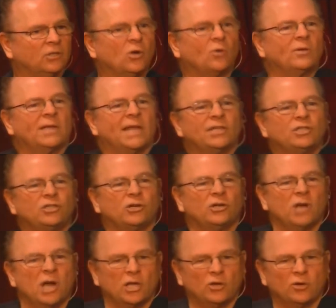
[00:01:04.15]
Don't let
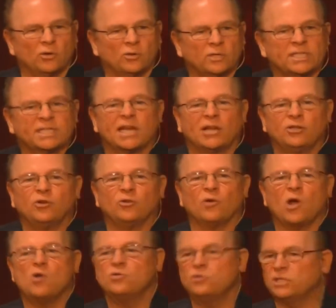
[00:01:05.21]
your, your sell
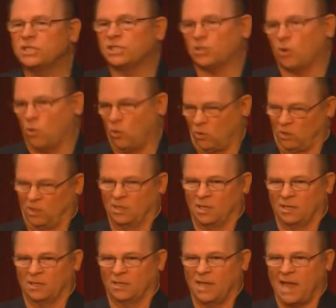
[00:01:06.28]
your own
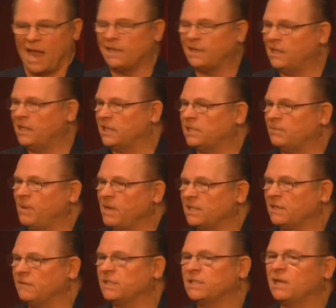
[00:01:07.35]
soul at the
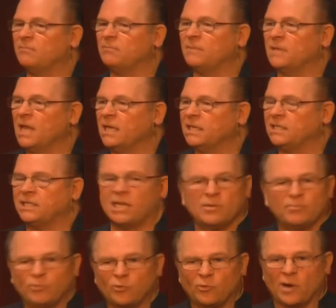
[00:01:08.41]
expense of some
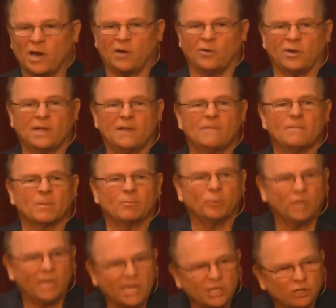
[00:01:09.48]
temporary
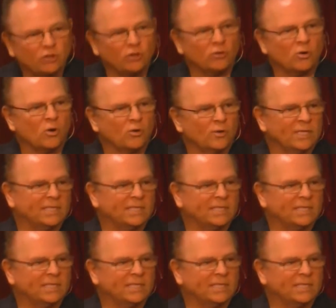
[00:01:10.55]
pleasure or